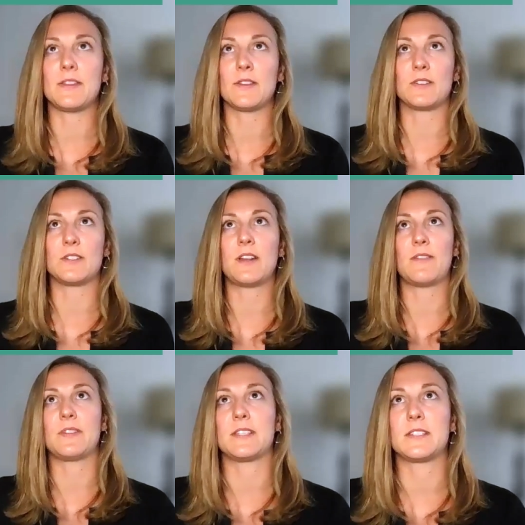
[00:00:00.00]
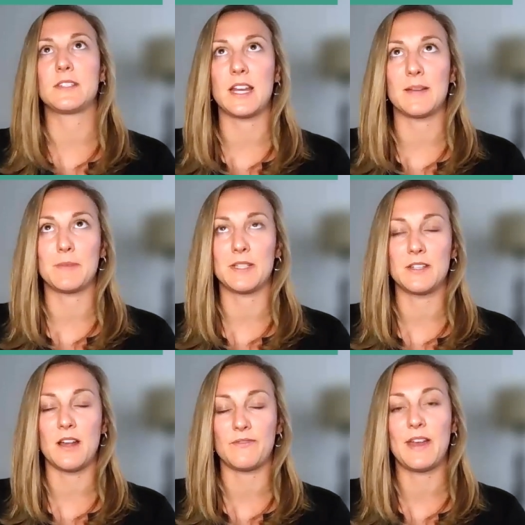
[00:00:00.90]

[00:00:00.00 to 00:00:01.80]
there's stuff that's not up to snuff.